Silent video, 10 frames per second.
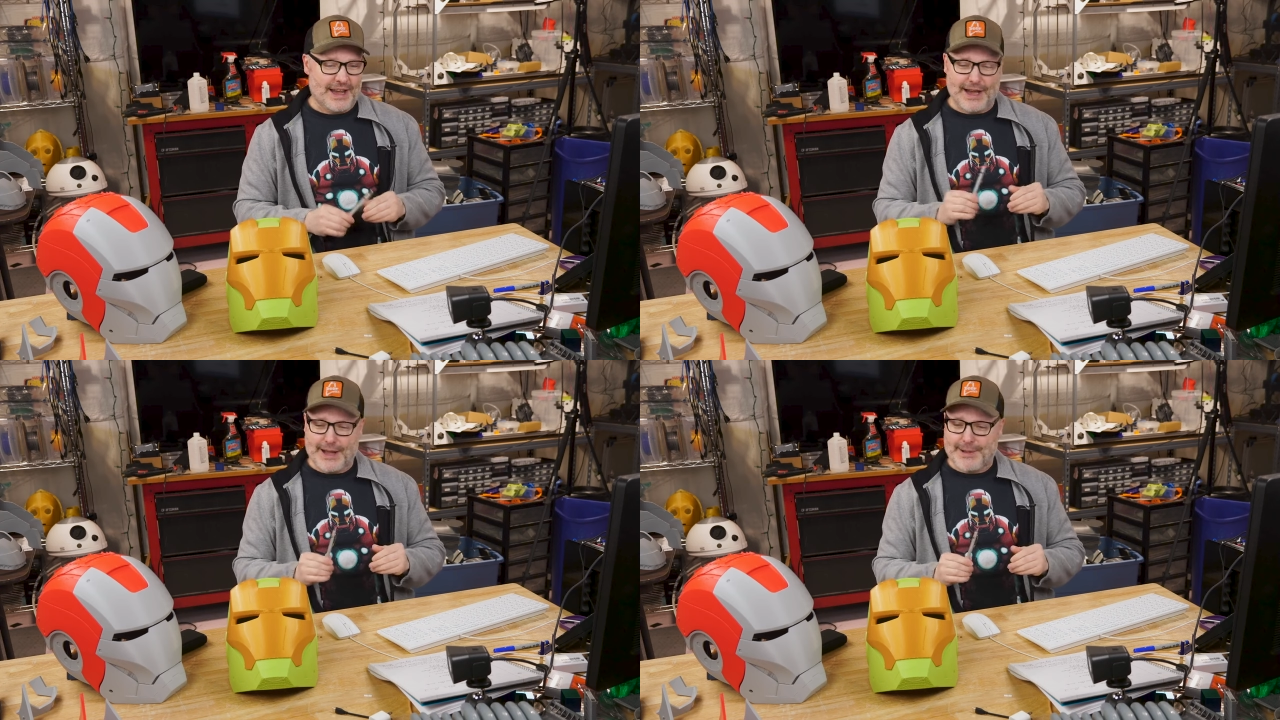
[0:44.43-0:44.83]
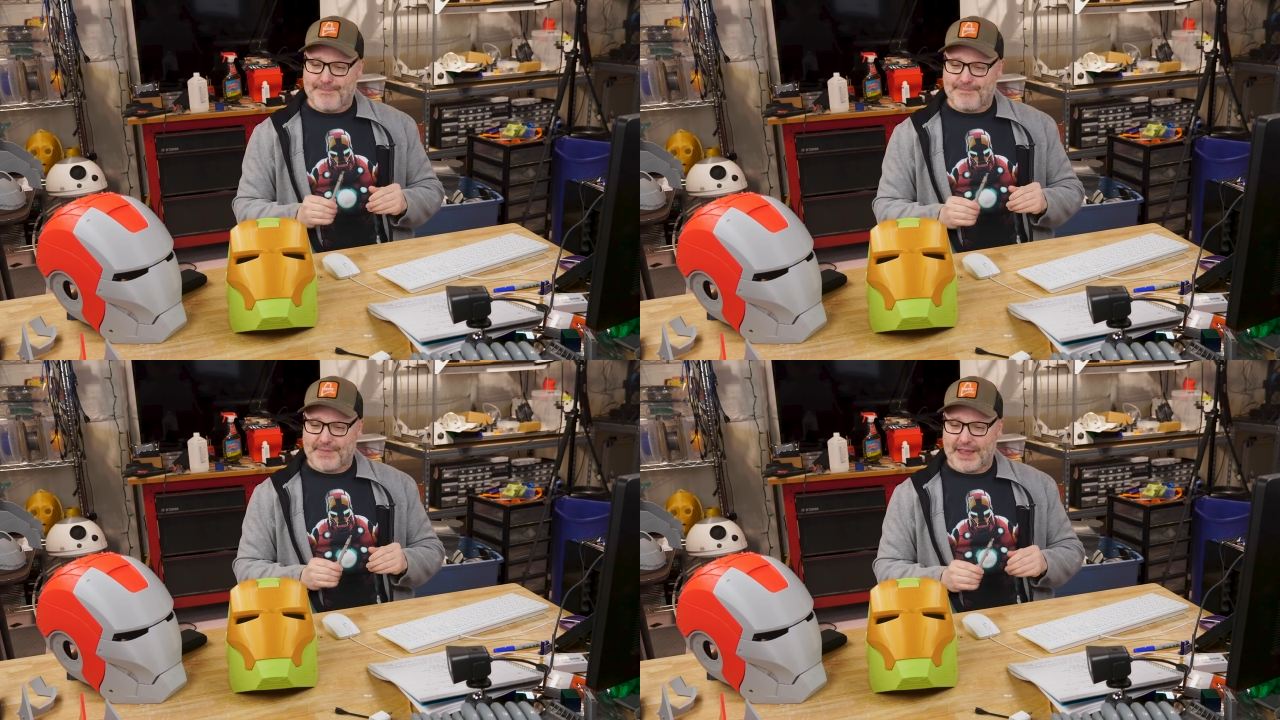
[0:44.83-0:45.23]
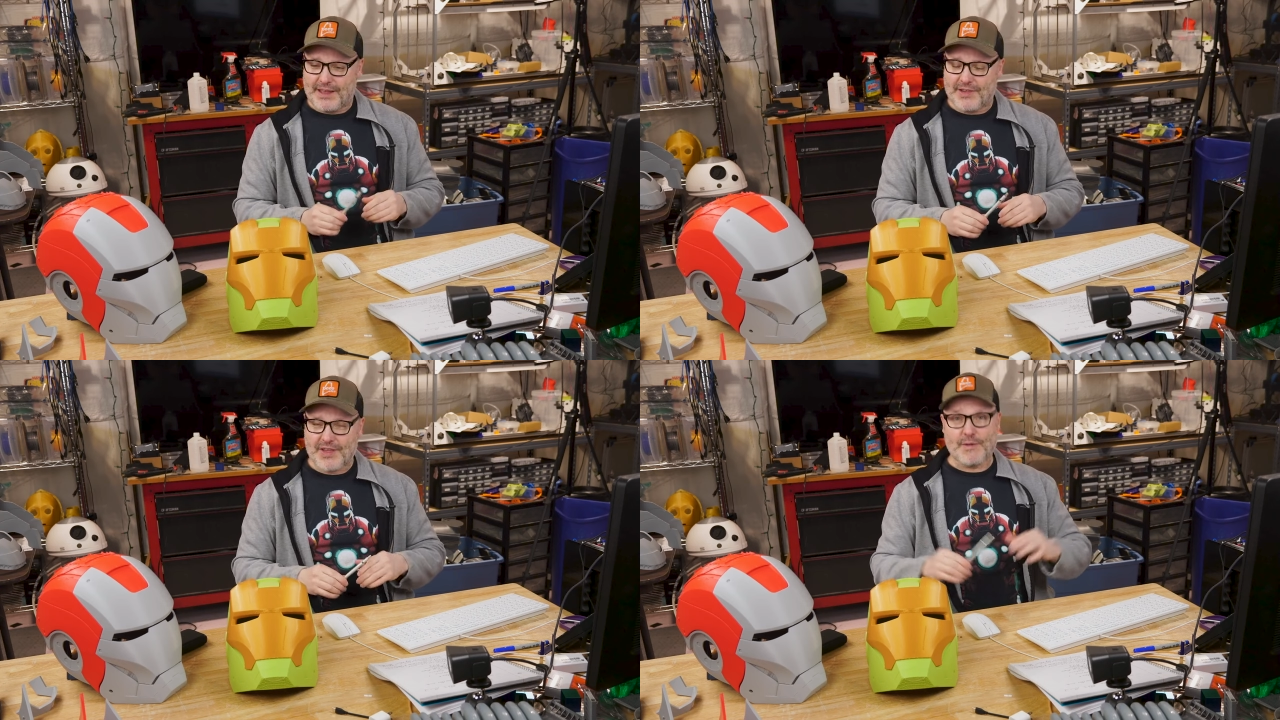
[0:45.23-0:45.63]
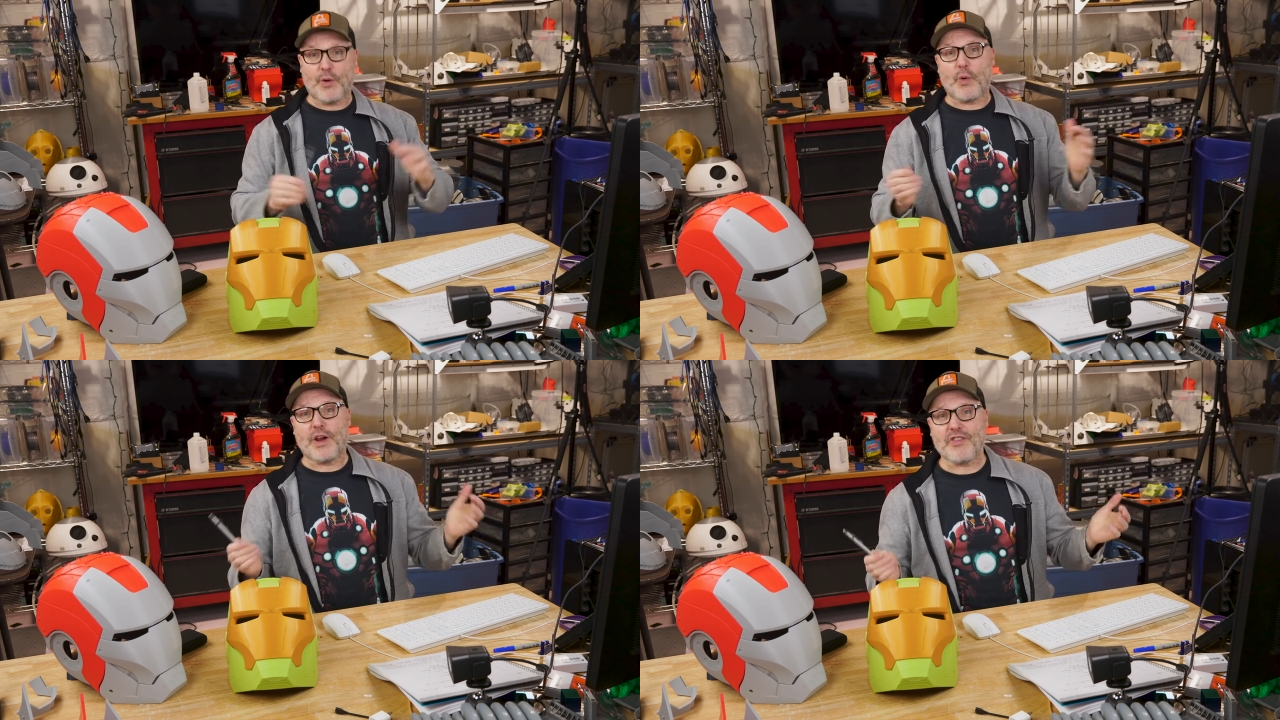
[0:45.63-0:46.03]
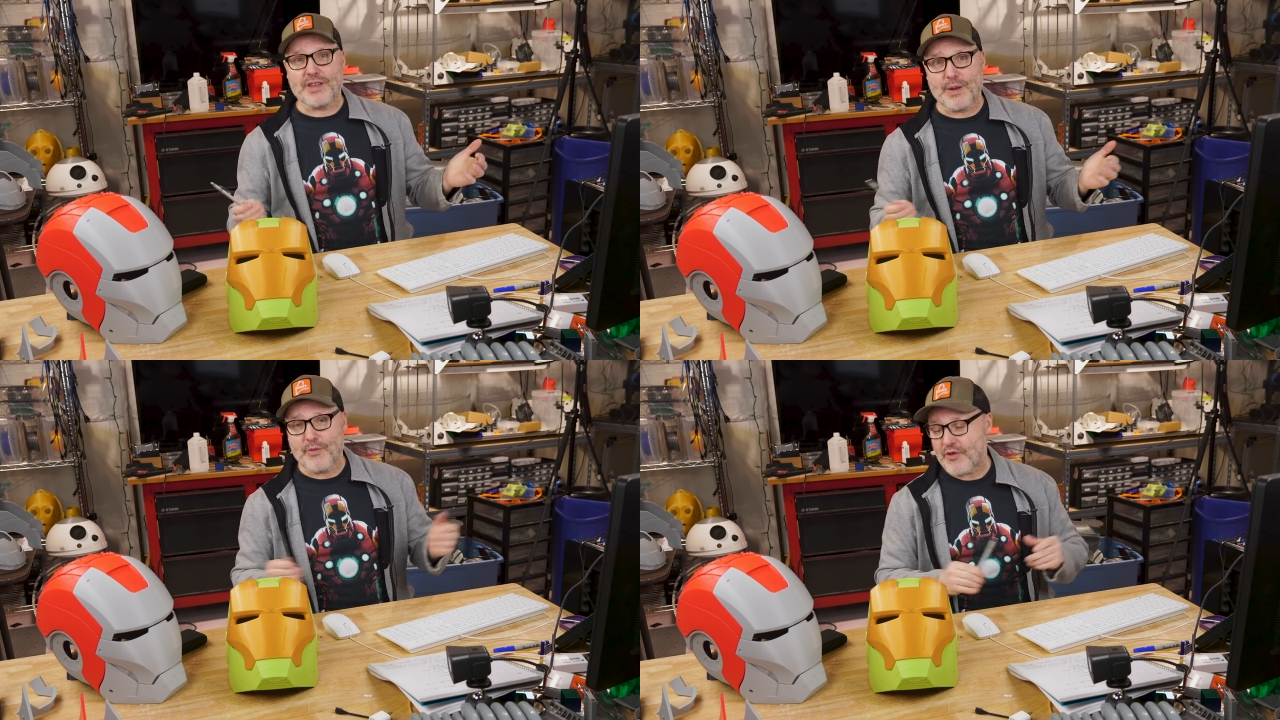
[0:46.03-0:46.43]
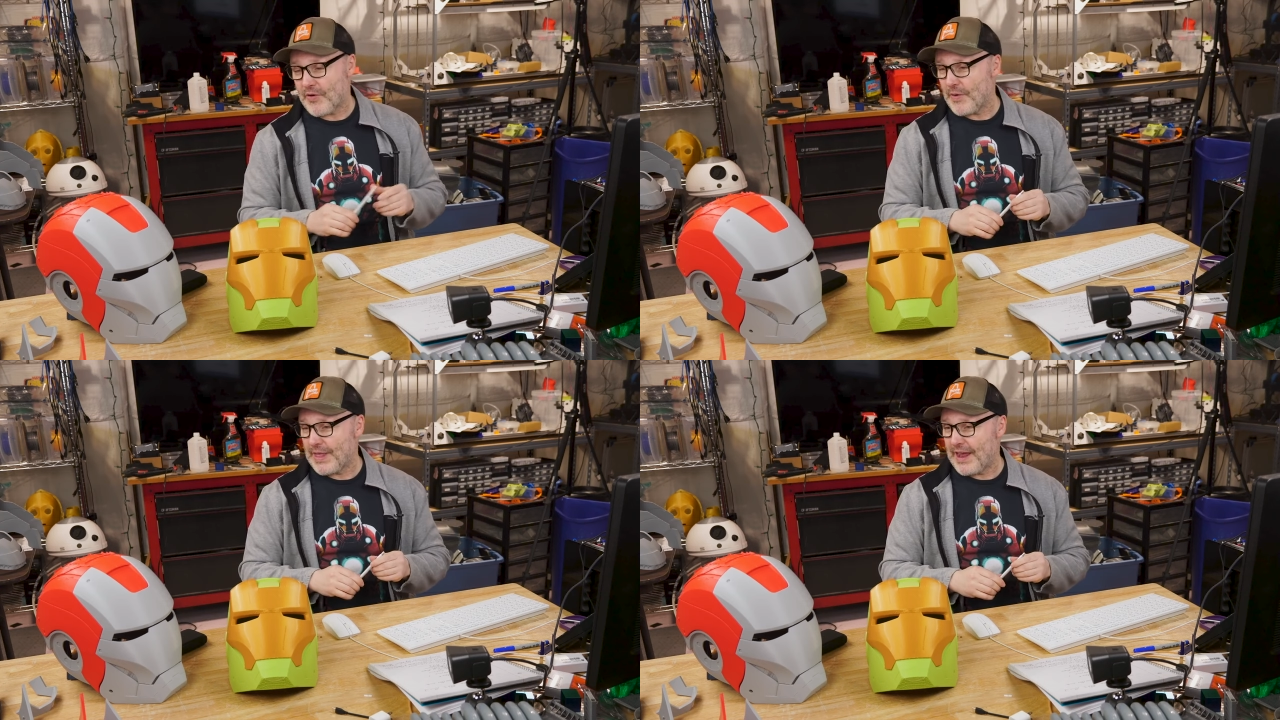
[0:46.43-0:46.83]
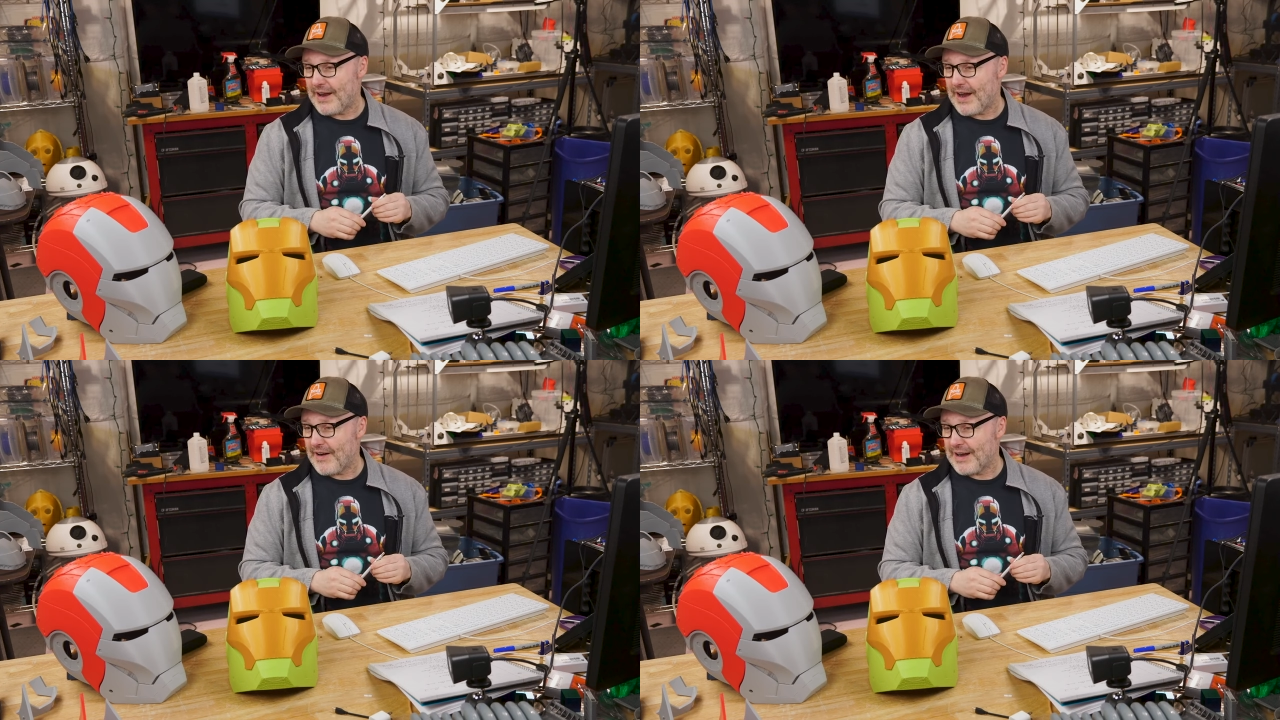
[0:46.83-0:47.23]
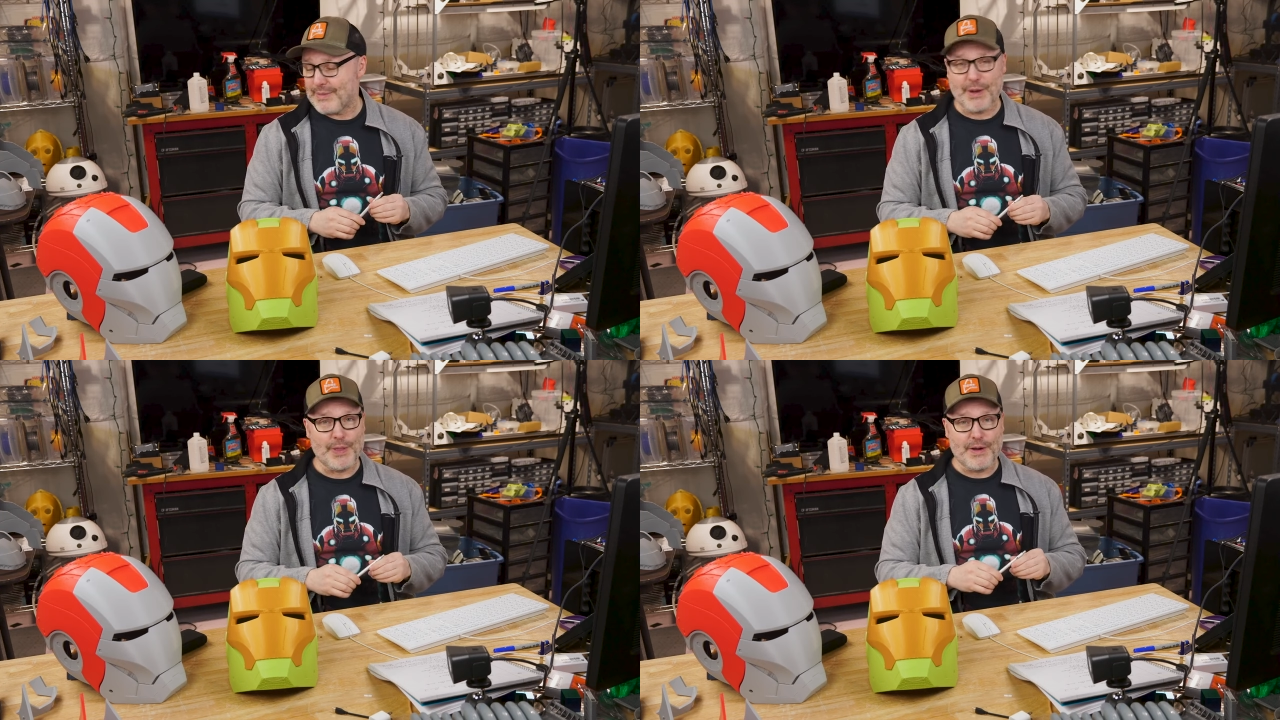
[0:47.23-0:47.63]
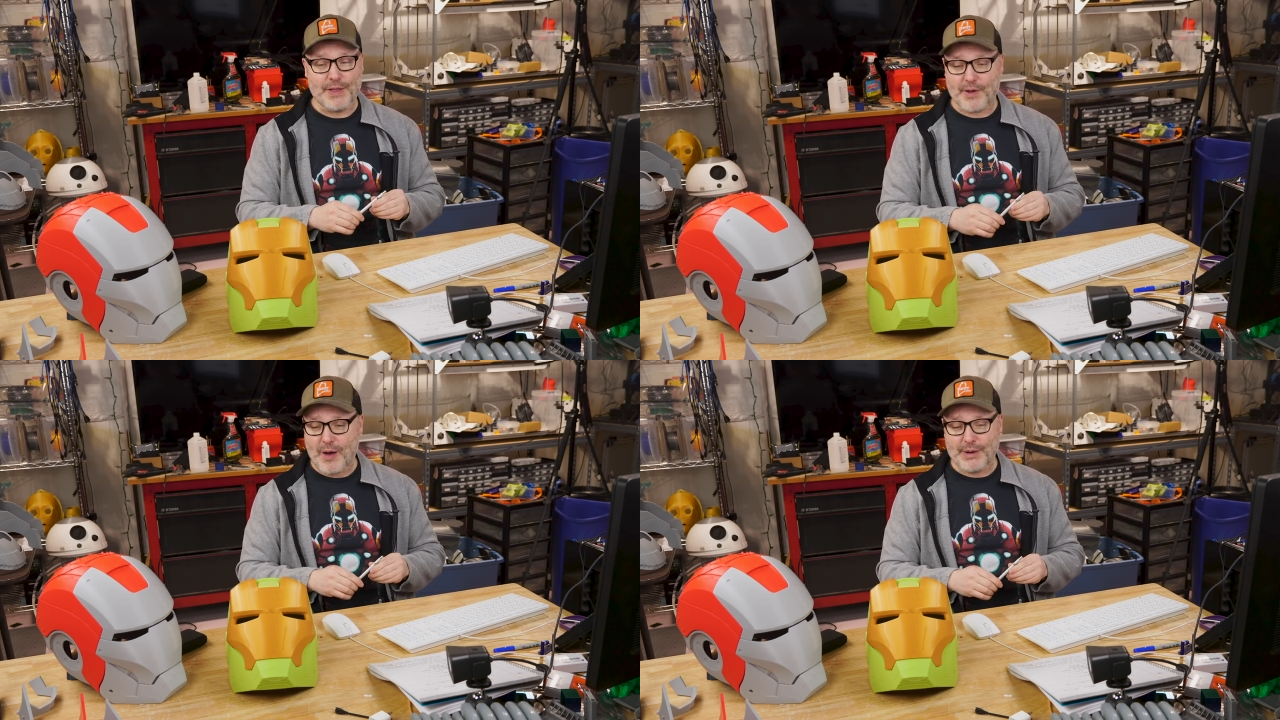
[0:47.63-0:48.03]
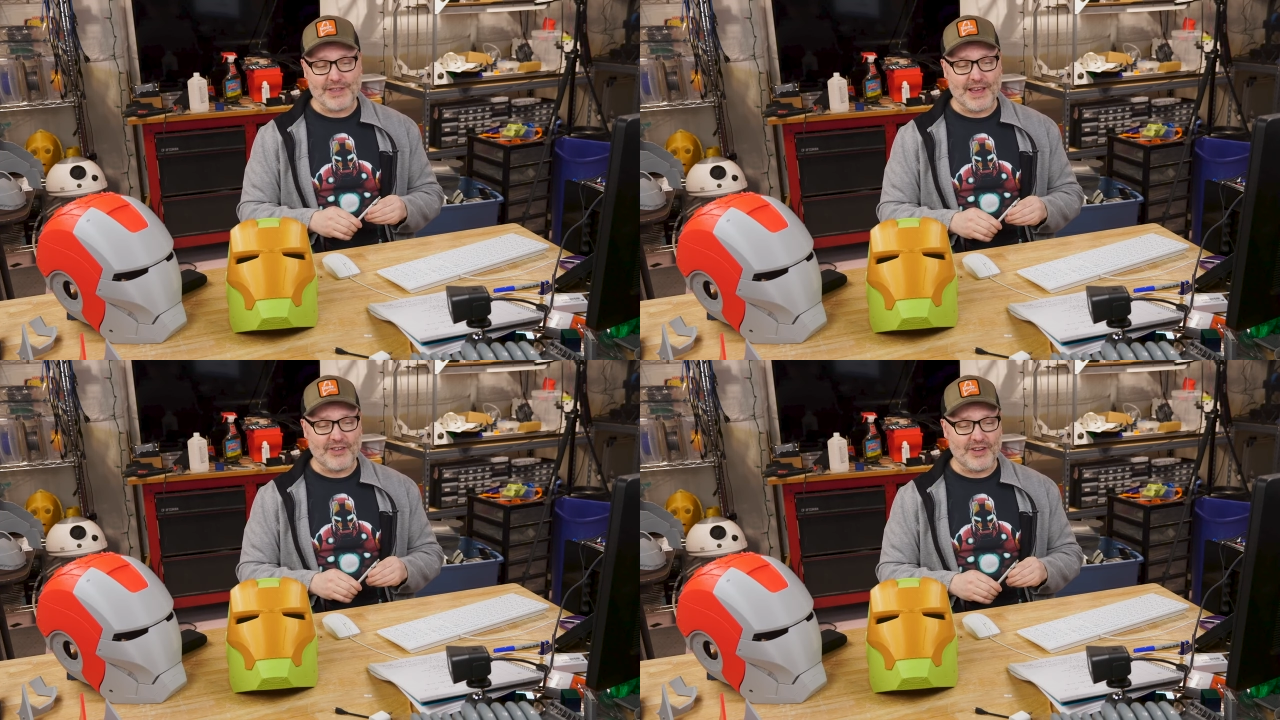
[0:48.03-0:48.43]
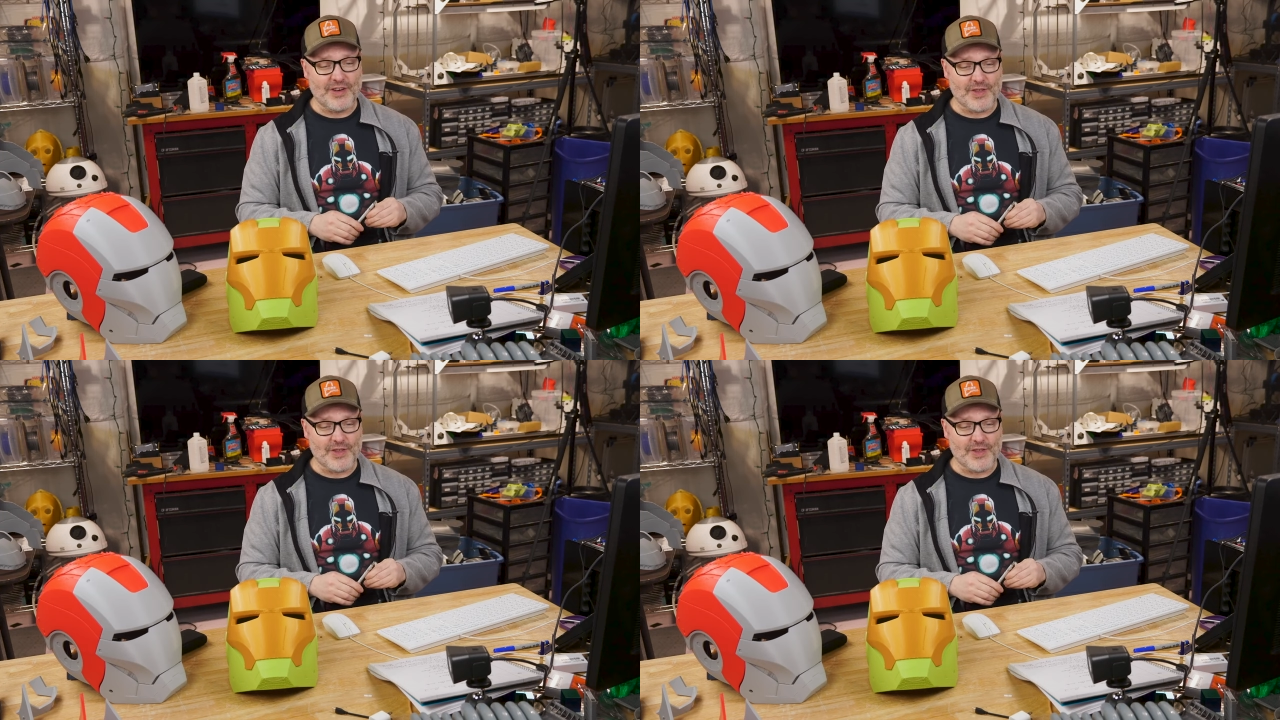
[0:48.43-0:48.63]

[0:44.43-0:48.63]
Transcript: Um, several questions I'm sure that are gonna be out there in the comment section,